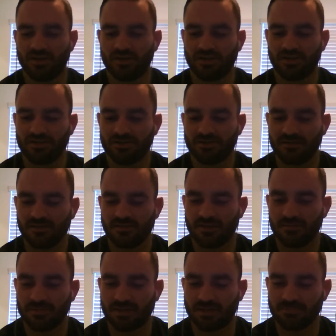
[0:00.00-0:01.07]

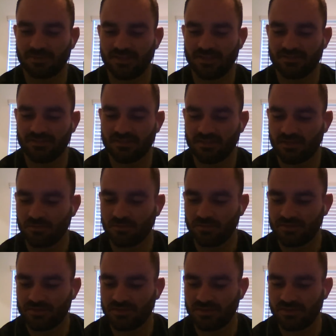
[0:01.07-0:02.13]
right. I'm gonna have to go
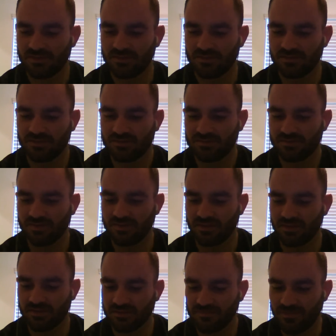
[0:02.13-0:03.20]
with the
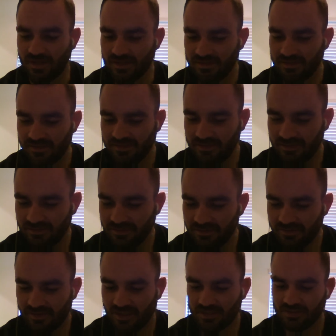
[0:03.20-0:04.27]
younger fighter here,
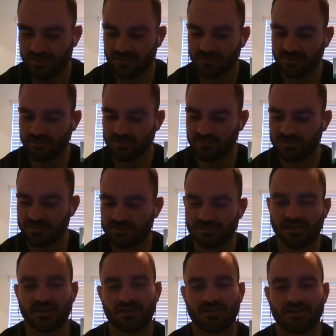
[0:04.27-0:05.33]
Yana
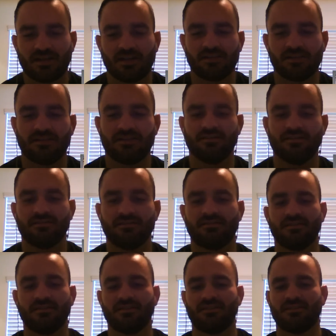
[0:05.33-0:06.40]
Kunitskaya.
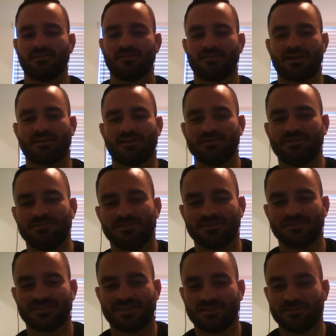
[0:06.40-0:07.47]
However
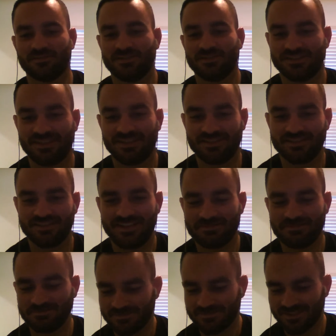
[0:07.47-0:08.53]
you say her name.